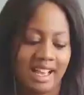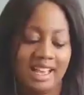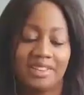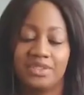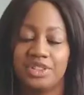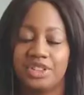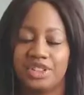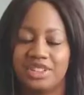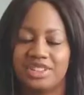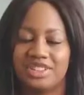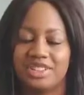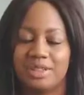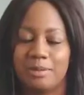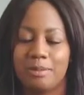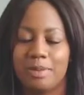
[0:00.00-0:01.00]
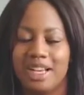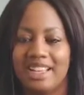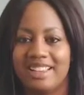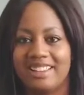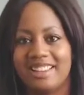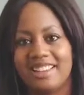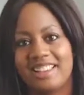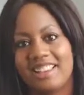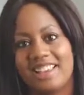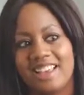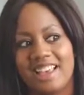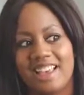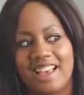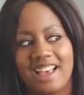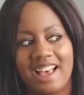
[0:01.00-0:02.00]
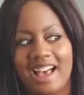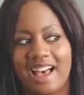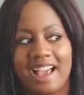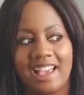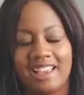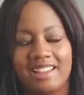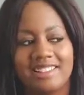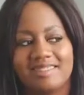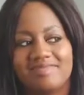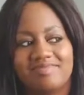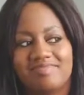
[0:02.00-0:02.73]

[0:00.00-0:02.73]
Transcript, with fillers: I've learned, but I